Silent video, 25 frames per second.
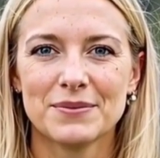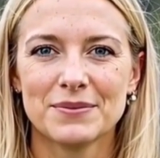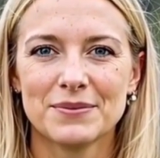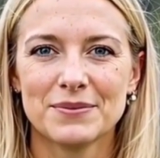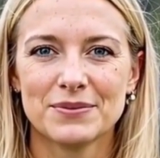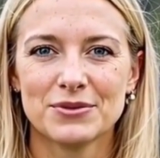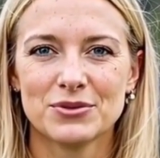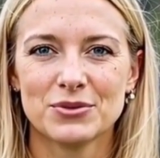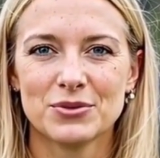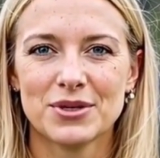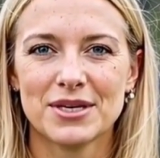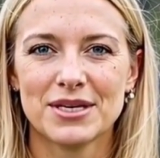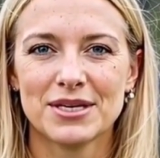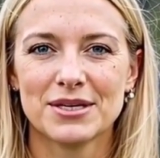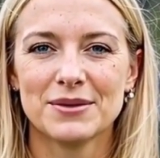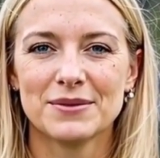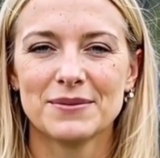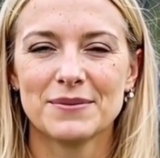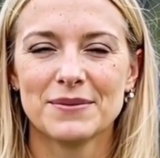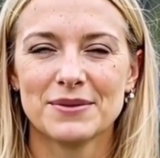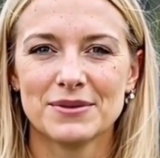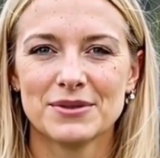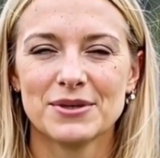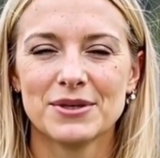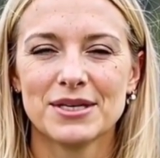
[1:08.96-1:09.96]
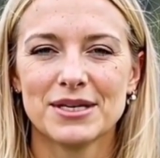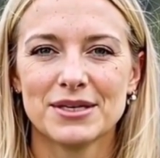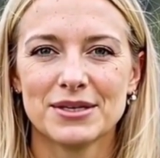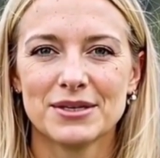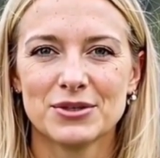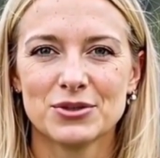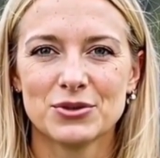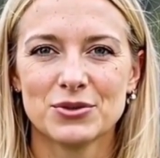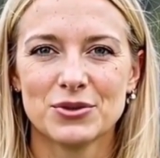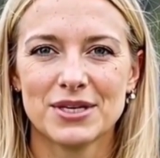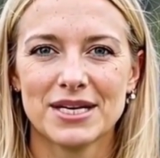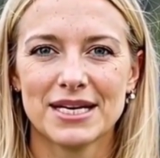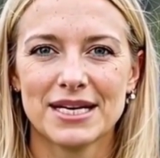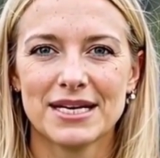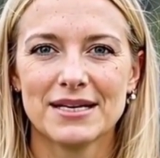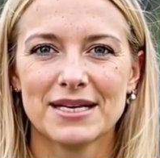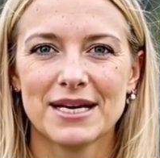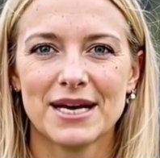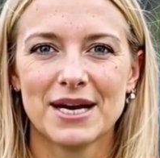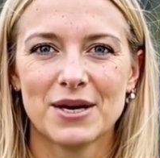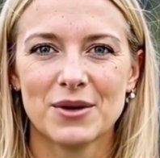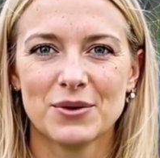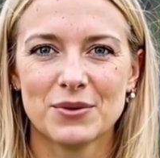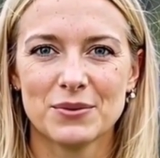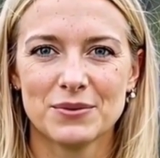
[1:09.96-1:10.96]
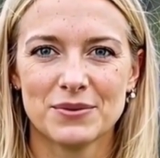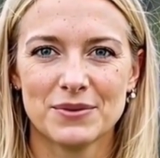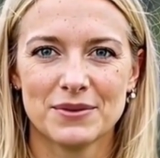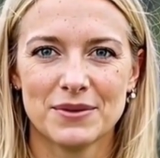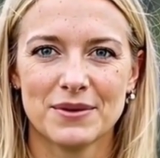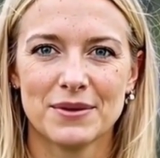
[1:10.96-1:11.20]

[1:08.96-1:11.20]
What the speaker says: 3. Click Create Now.